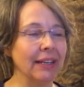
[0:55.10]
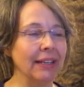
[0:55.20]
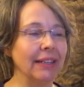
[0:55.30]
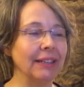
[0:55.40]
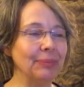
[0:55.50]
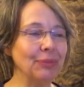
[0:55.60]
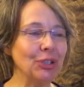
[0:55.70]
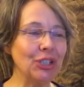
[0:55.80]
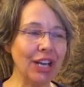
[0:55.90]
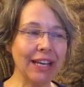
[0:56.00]
um,
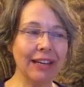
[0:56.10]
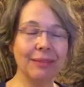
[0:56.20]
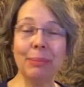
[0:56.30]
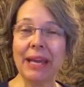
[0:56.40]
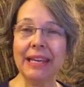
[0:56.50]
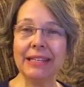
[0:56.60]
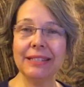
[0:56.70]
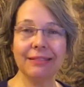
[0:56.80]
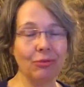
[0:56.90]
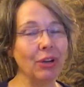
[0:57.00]
today I
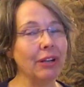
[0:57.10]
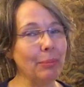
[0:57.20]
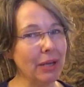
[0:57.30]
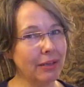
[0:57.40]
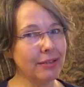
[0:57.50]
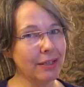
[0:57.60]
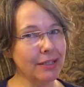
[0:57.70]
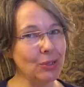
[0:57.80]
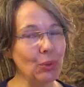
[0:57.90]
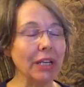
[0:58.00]
made, well, I made it
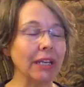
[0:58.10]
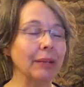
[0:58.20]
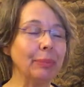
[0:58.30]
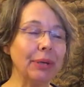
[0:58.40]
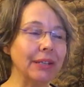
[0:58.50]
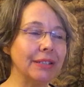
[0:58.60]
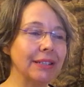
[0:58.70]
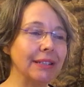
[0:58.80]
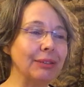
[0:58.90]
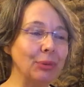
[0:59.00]
last week, but
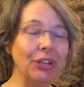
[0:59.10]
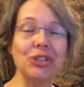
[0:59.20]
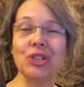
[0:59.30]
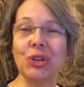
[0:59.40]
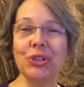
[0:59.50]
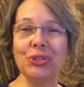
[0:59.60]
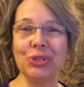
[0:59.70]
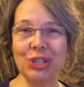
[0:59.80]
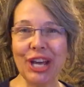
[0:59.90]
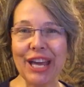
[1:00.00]
uh, what I show you
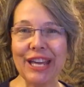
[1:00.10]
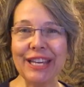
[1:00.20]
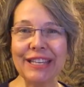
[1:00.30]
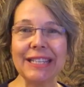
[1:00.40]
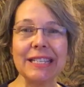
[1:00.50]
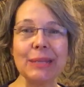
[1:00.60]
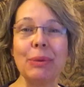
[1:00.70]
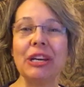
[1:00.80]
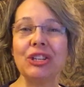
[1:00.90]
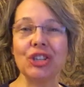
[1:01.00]
today is
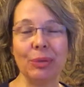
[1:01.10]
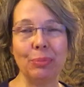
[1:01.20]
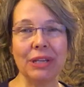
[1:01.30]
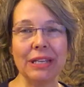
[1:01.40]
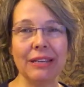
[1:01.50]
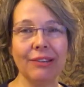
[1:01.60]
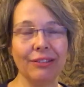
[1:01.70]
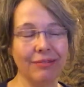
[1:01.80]
my chickpea